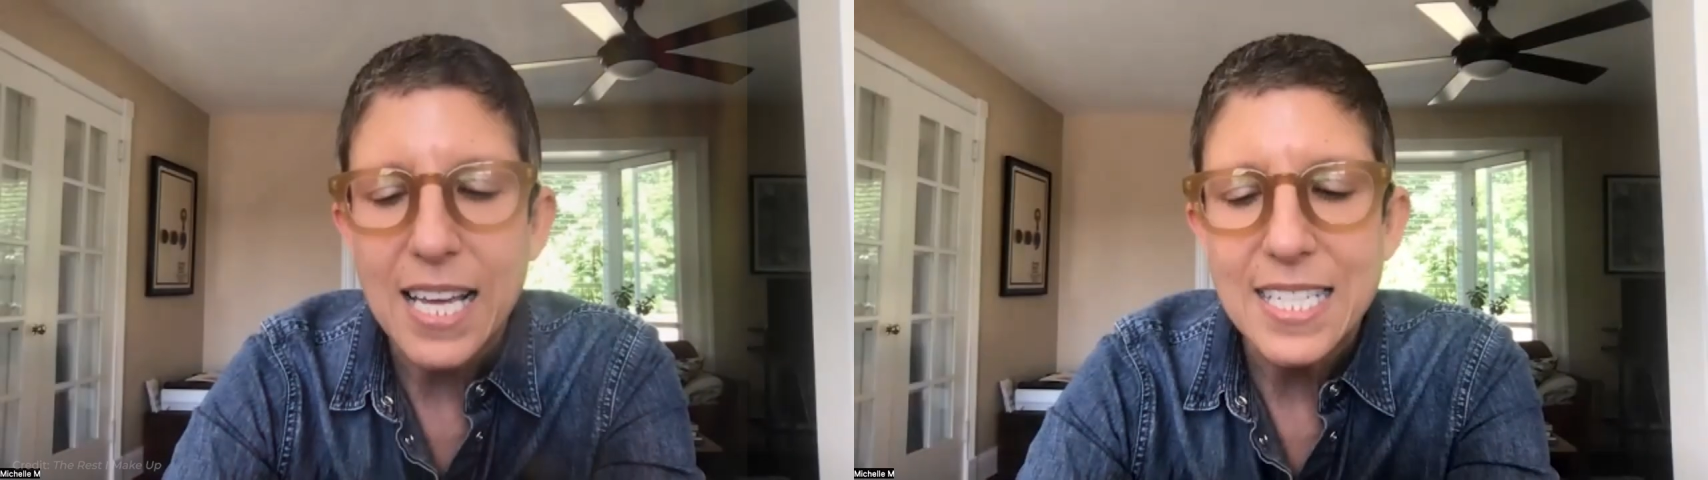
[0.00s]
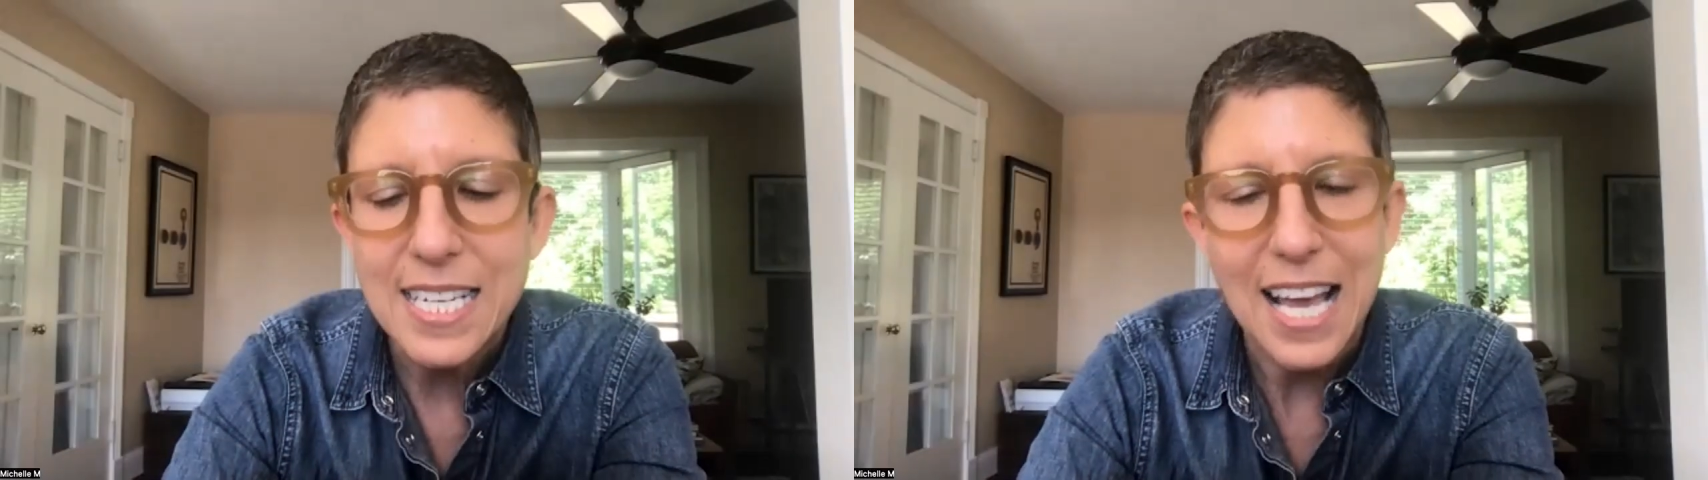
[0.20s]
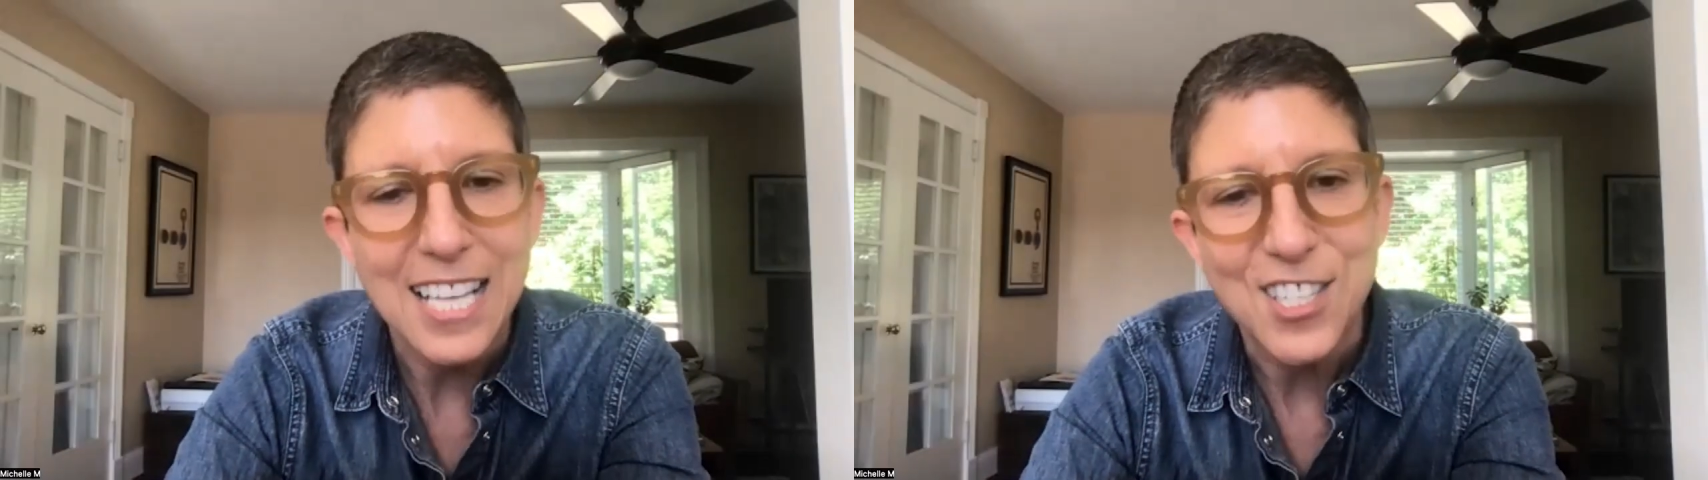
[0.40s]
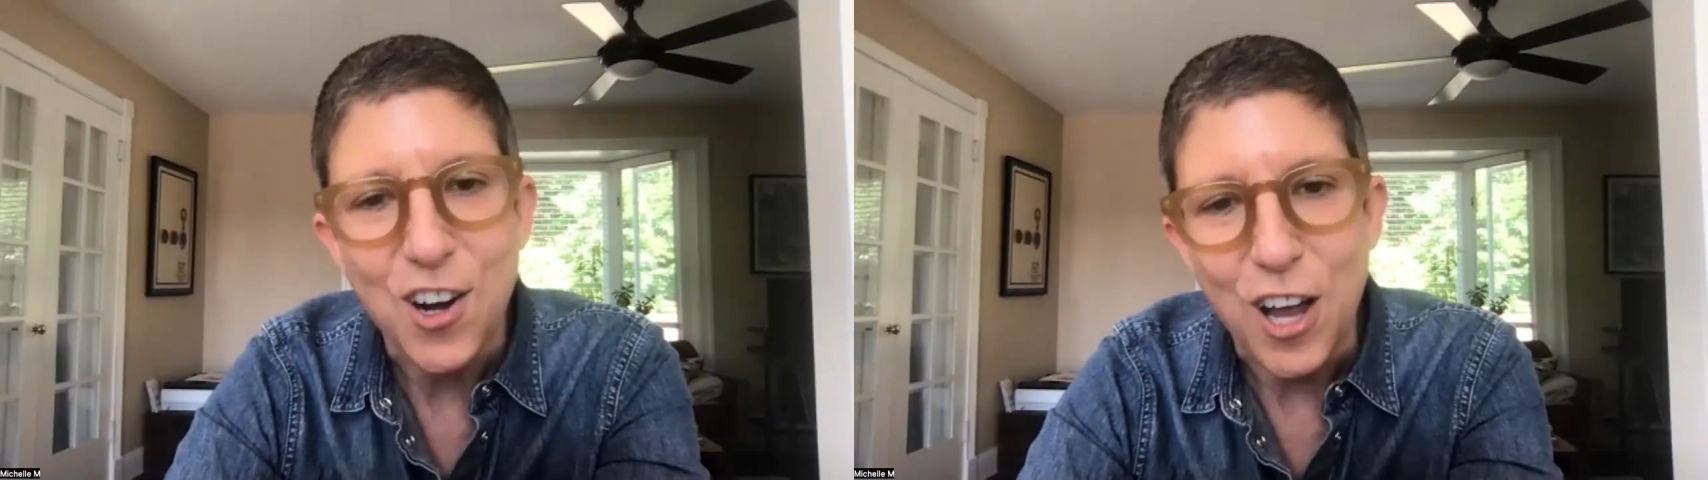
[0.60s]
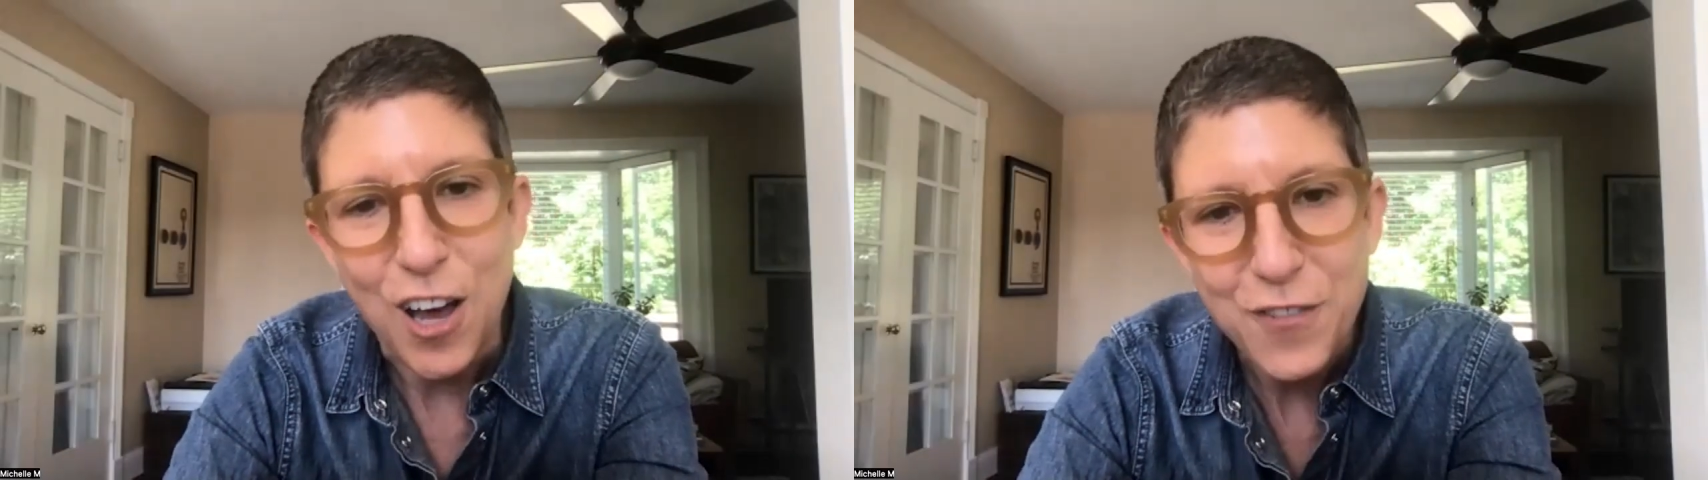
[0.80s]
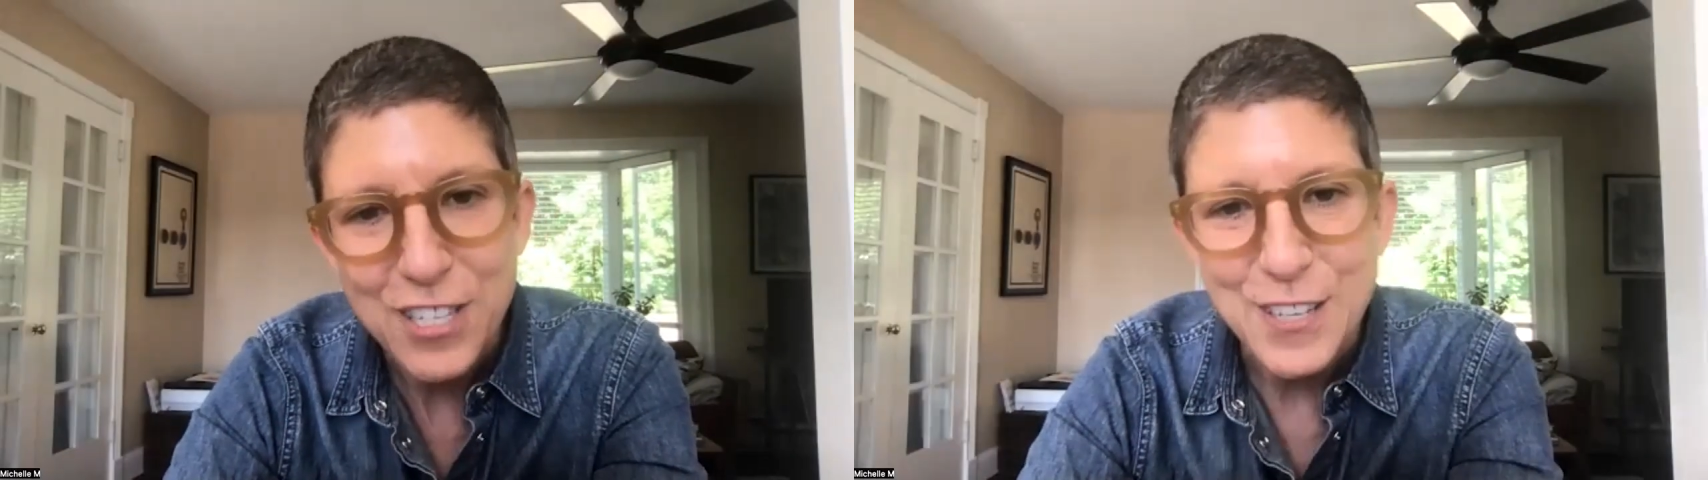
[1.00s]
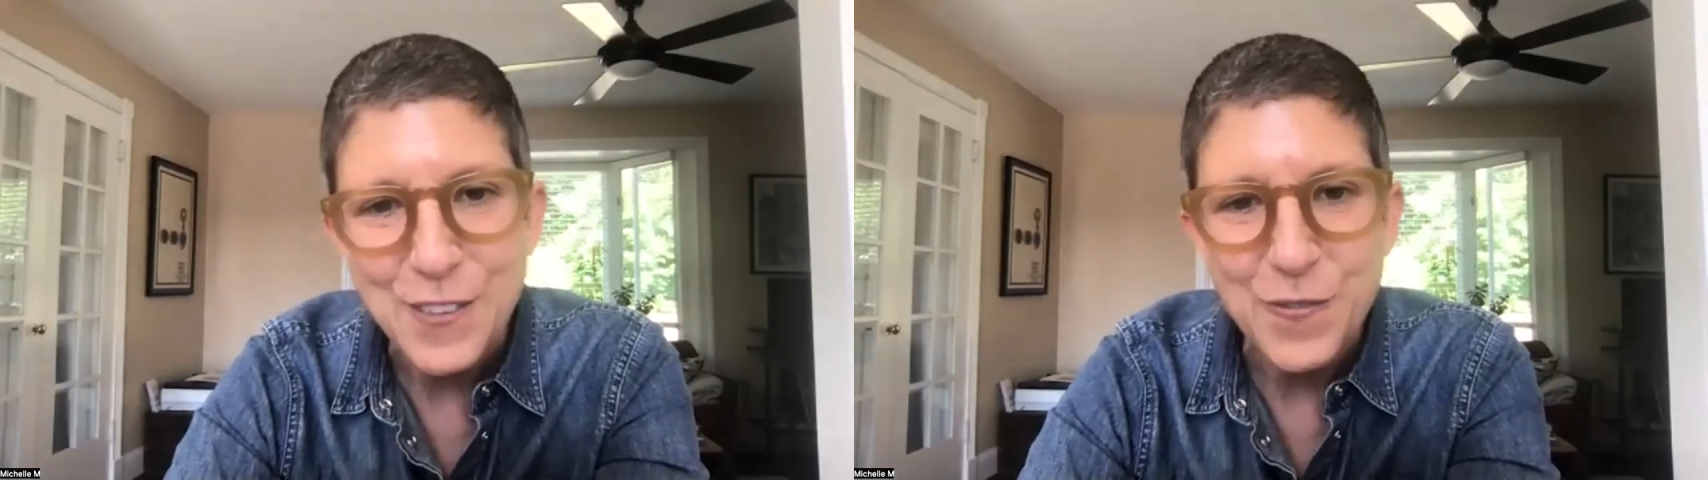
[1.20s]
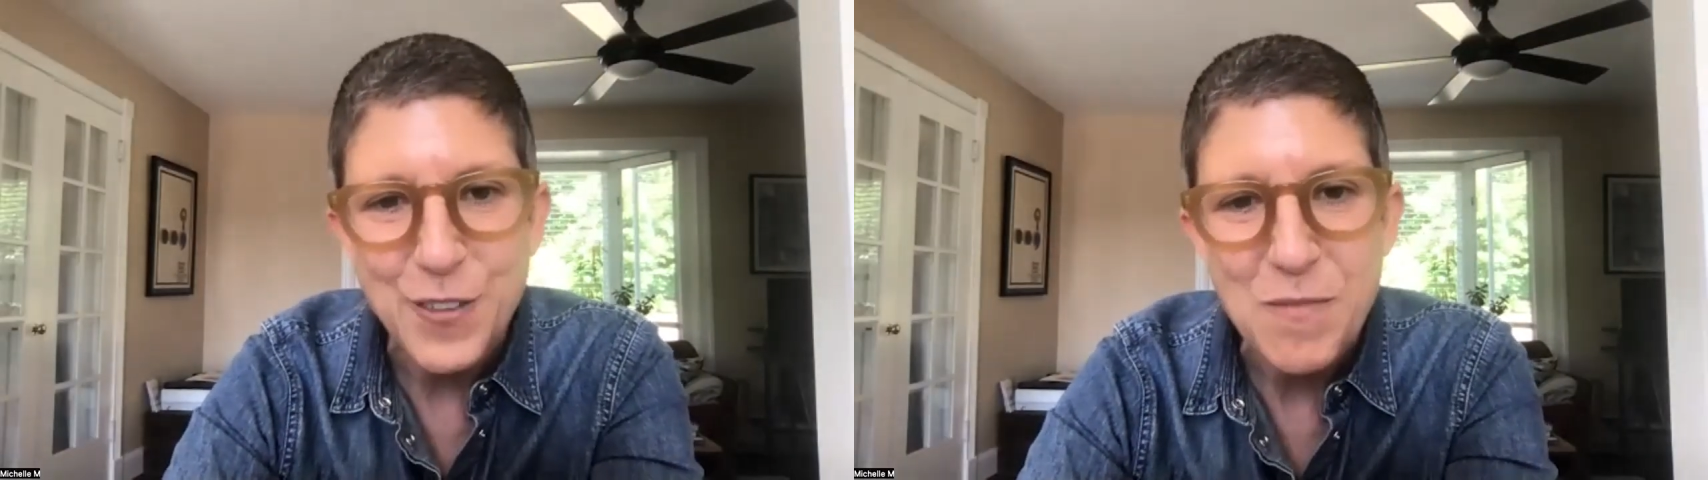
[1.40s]
did not start off as
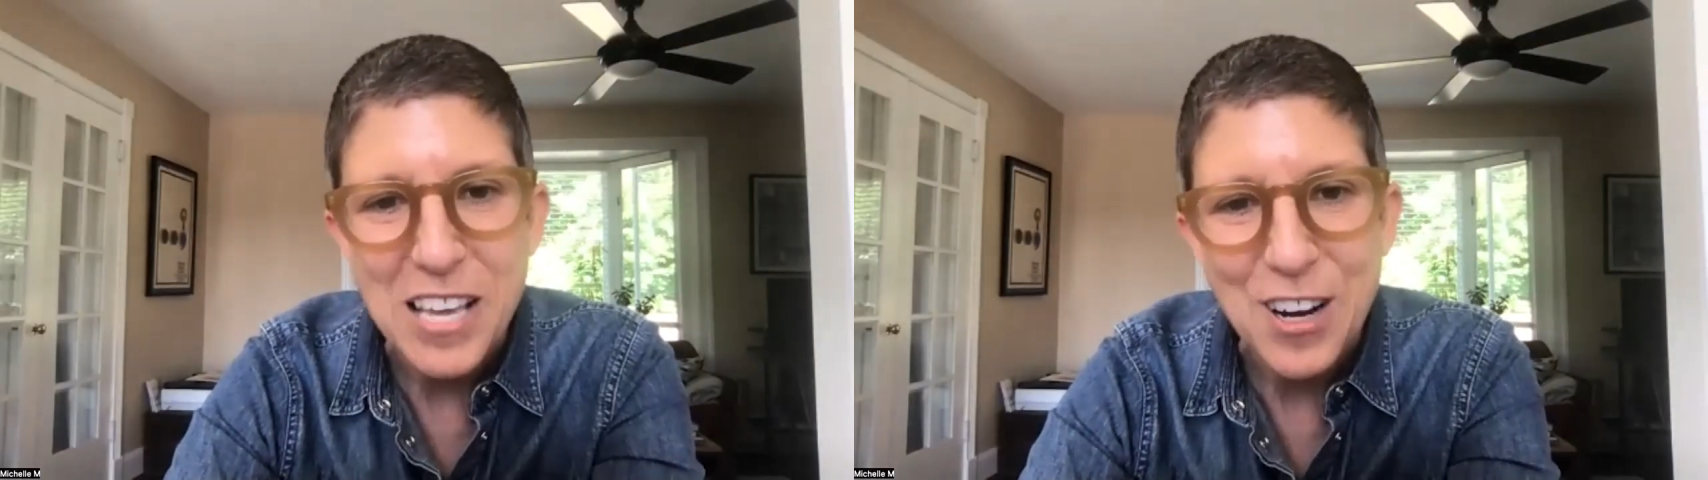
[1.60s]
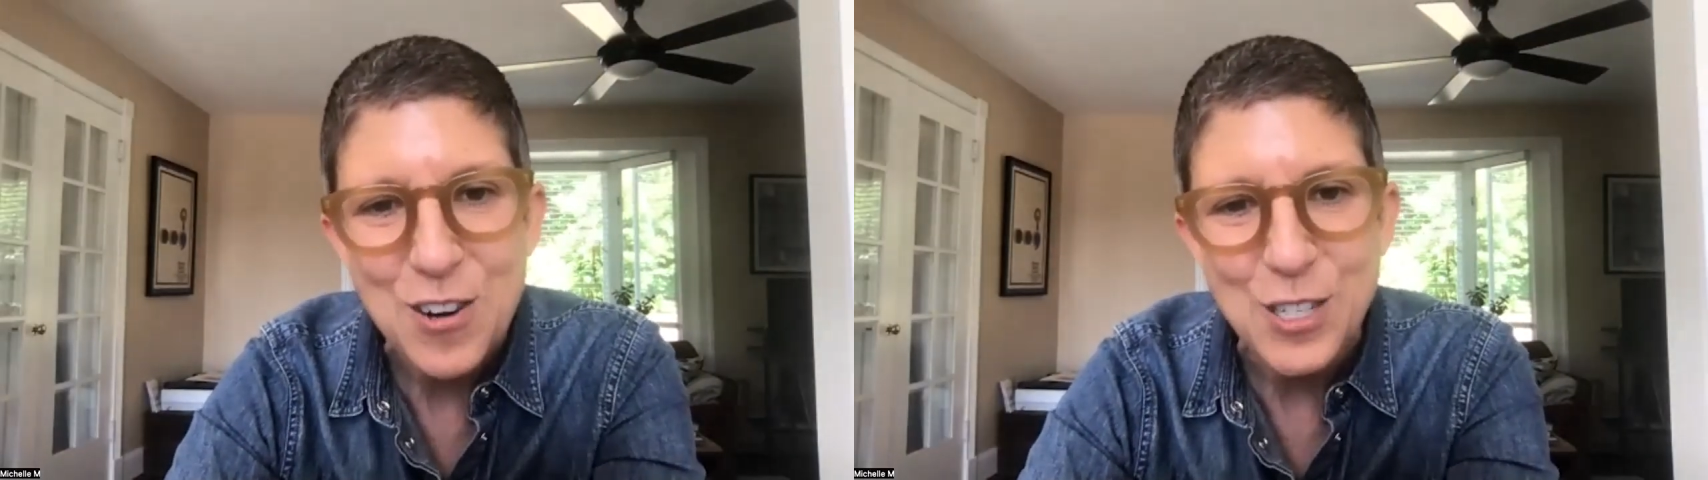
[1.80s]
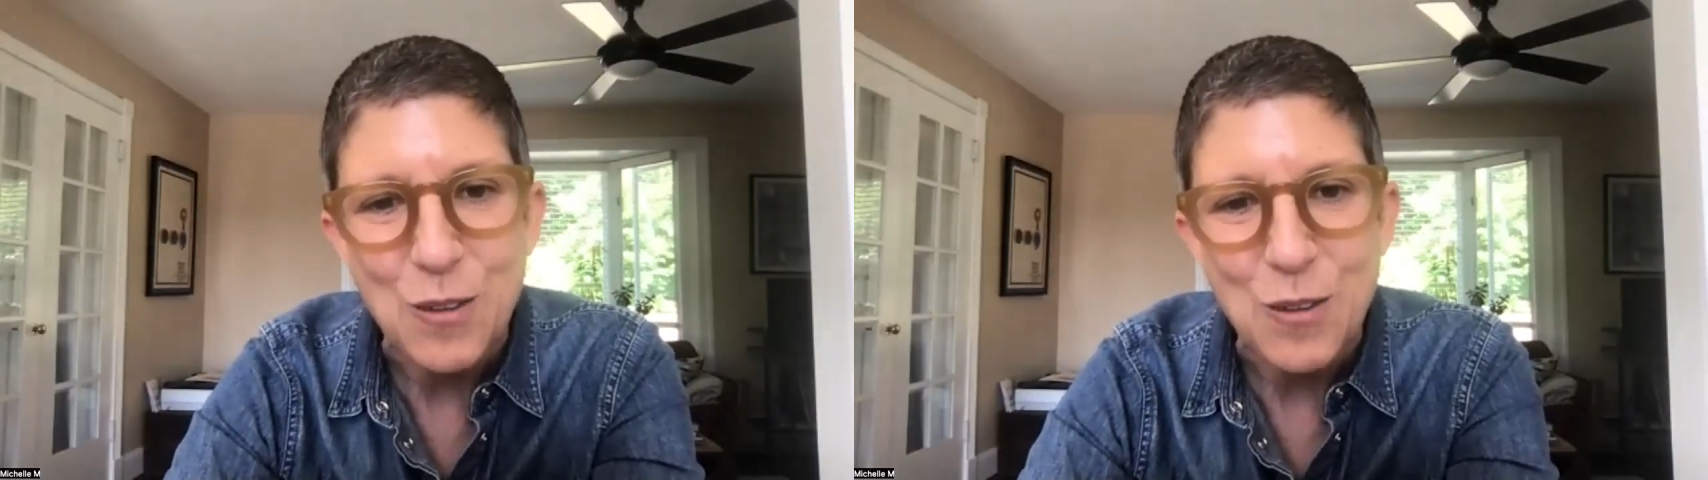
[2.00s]
a filmmaker,